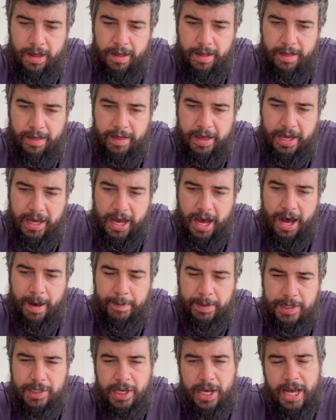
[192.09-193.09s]
They
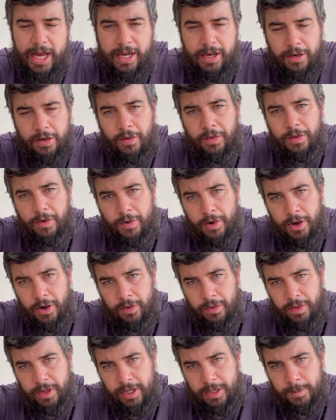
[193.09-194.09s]
can't be taken on their
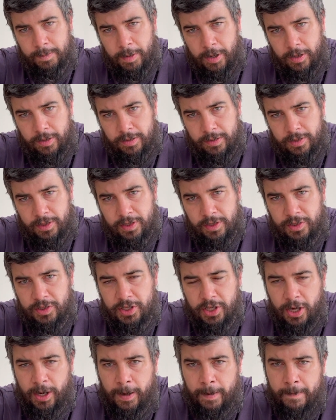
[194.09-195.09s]
own, these points.
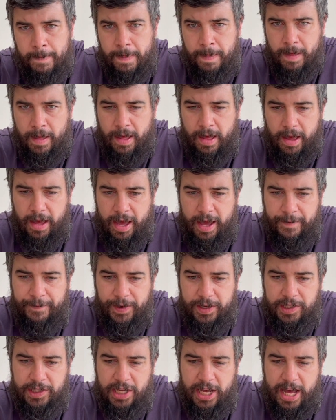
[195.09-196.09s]
So if
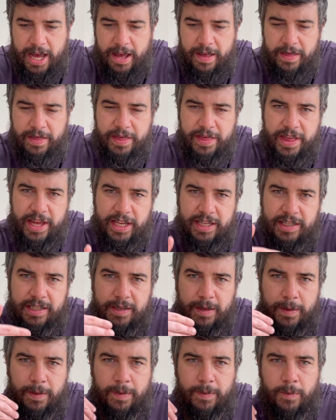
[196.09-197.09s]
I say
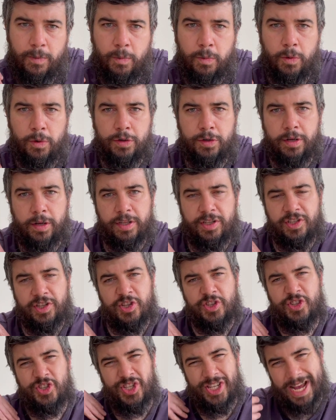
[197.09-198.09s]
this would
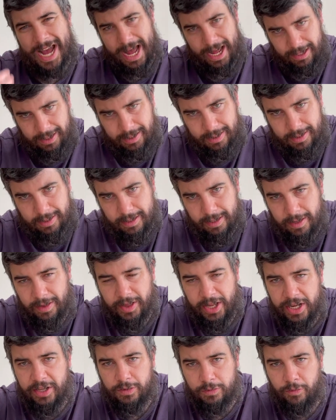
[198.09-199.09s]
suggest
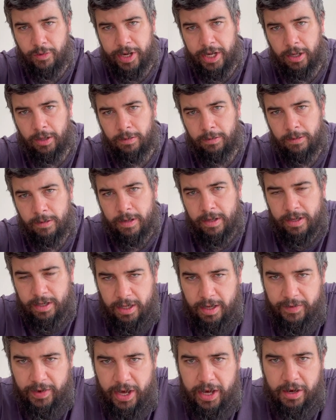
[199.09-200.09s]
that it's real,
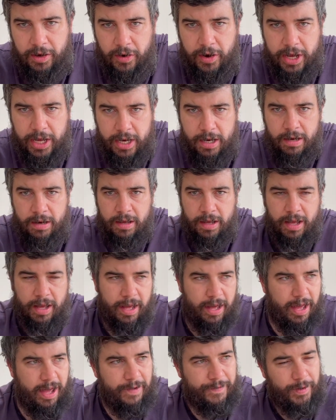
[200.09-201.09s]
give it a green.
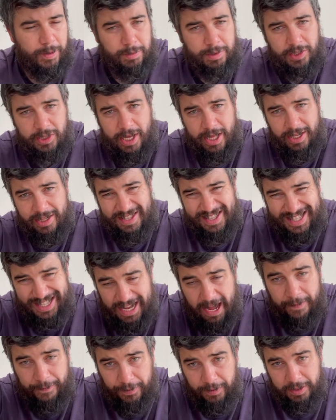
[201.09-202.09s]
If I would say this
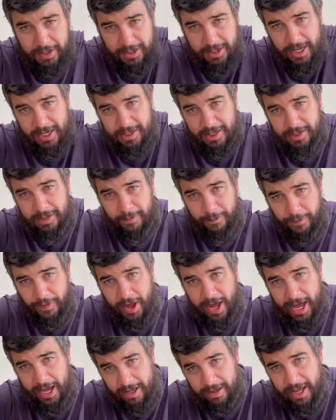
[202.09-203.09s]
definitely says it's a
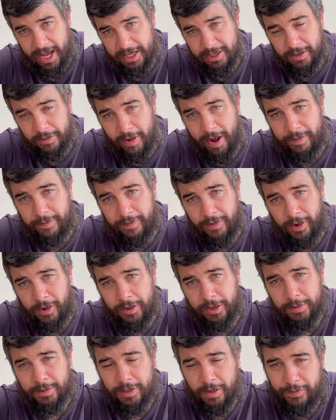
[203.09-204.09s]
fake, there's a red
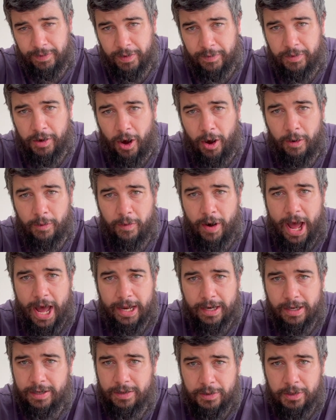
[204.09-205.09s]
for you. So if you've got a
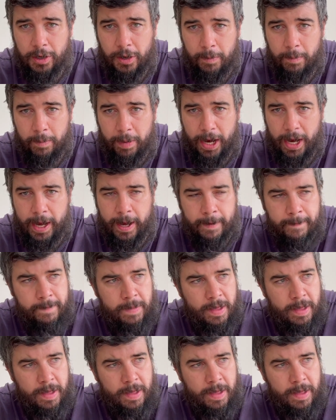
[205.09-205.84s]
red, don't buy it.